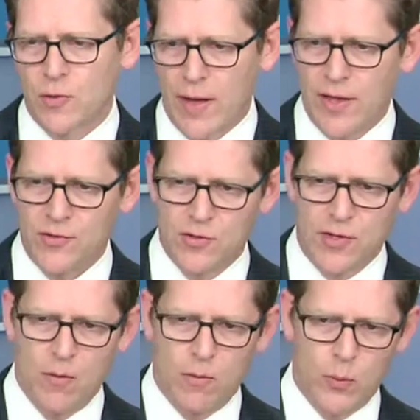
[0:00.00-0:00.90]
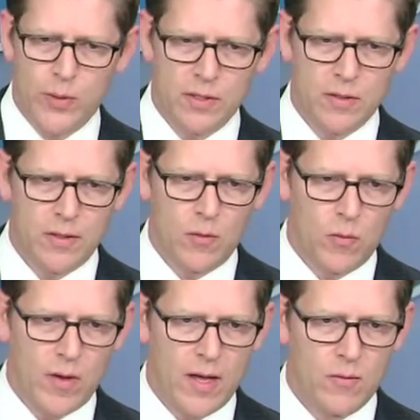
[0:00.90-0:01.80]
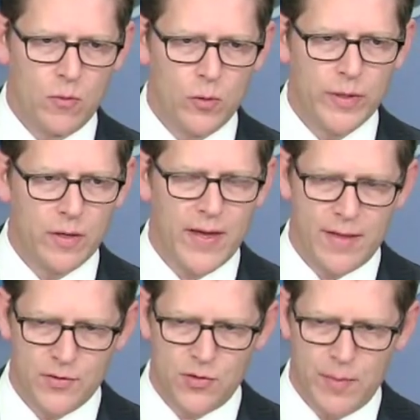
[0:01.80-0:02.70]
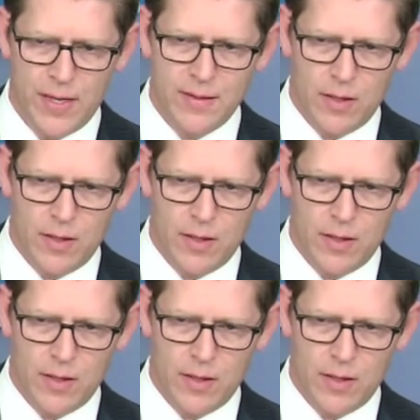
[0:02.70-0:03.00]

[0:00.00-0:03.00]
you asked is how were we, would we have had this debate?